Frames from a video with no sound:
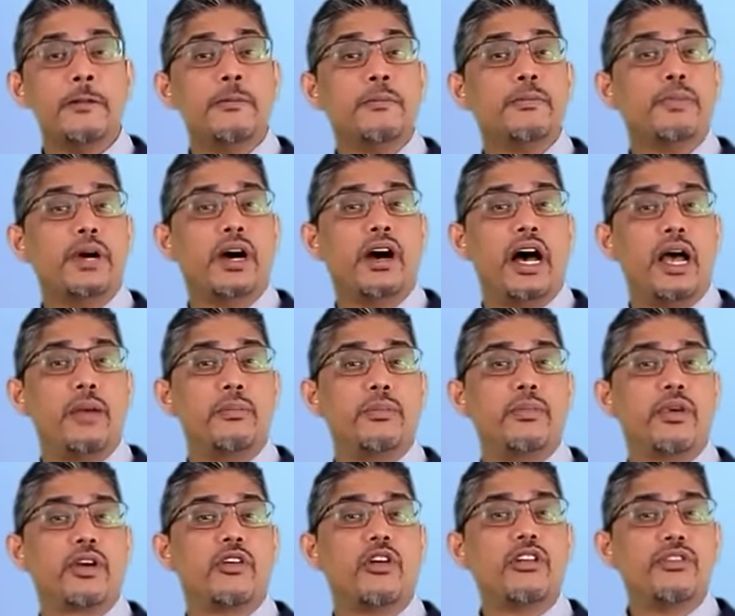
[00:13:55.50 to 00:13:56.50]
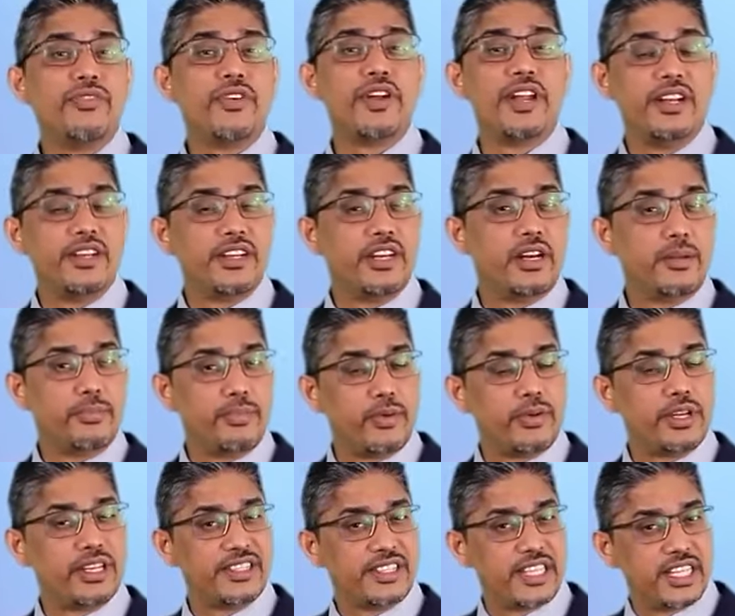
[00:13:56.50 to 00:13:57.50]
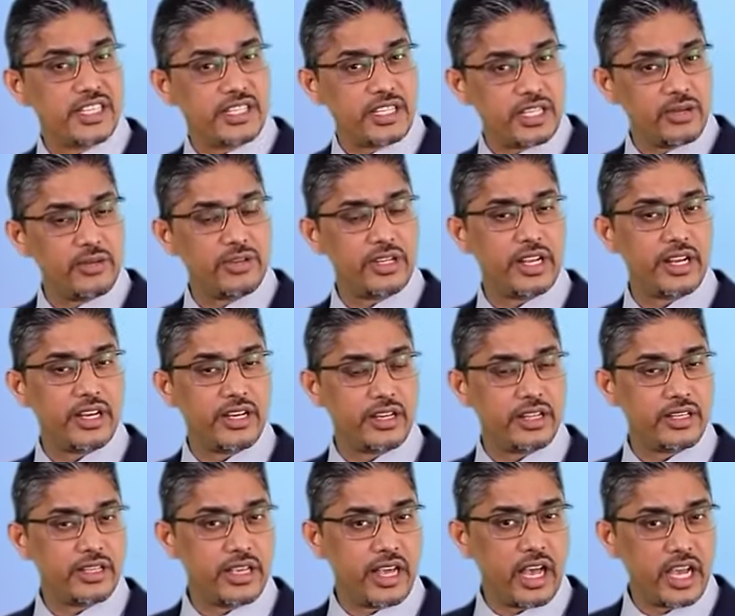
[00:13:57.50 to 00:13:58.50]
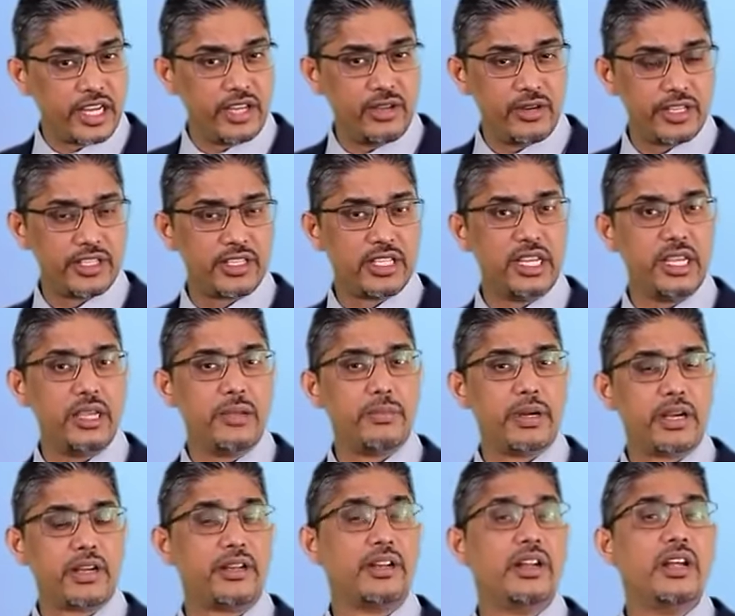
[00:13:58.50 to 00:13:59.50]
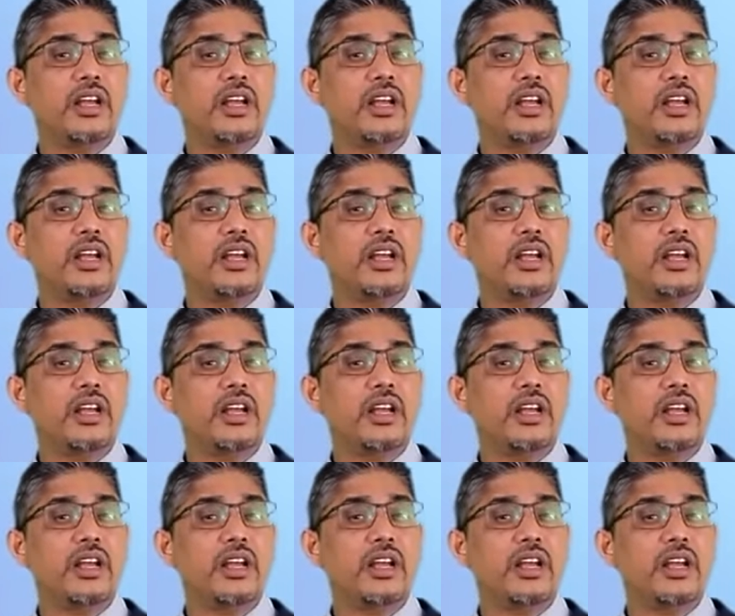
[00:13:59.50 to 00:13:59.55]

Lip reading: But I'm confident in reporting sensitivity and accuracy, but